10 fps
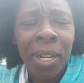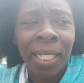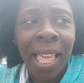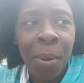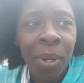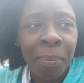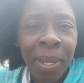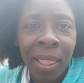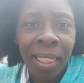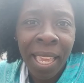Like, that wouldn't be
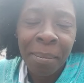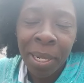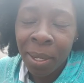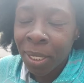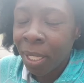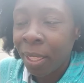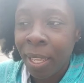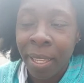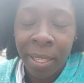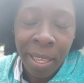a thing, but it was a thing,
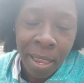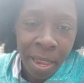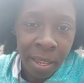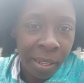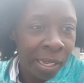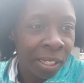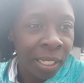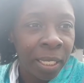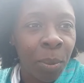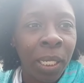and it just
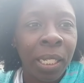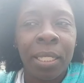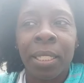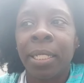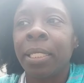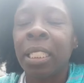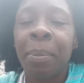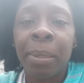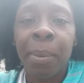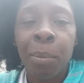is what it is, and it just
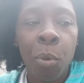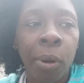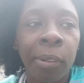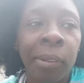makes me more